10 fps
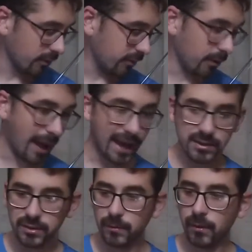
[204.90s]
So
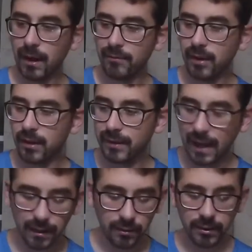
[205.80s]
actually what I've got
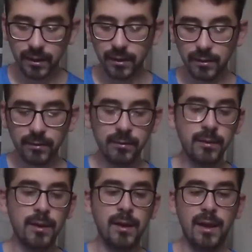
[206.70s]
tied on here
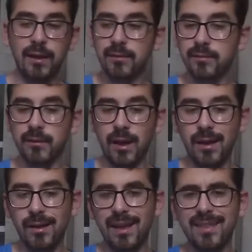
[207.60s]
is
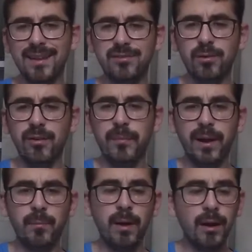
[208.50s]
I think it's
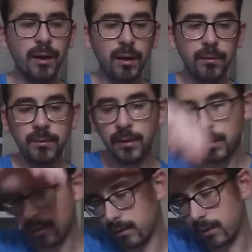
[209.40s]
12-pound mono.
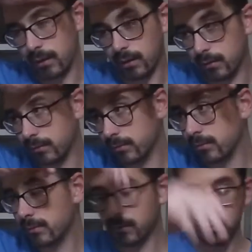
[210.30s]

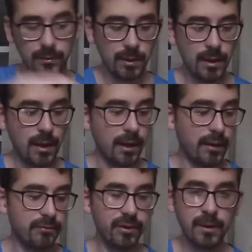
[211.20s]
A
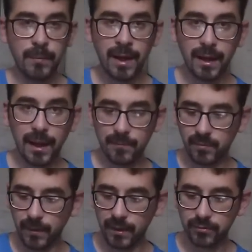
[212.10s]
good friend of mine, Gabe
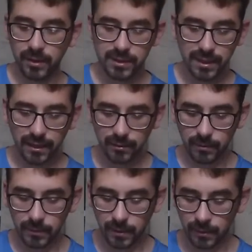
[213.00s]
Smith, reached out
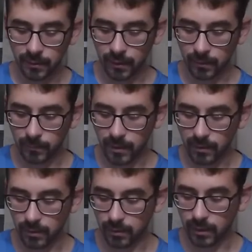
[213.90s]
to me, and
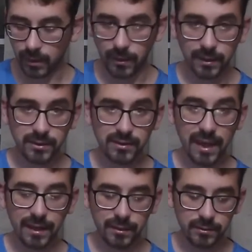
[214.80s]
he just
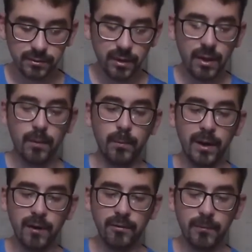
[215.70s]
kind of went
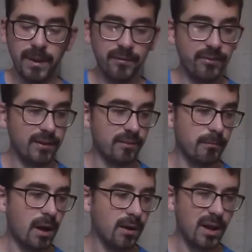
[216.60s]
over the benefits of
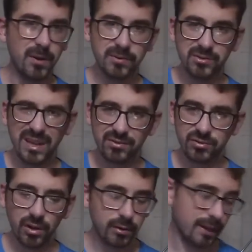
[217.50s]
mono and just how
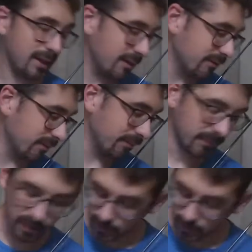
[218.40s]
strong it is, and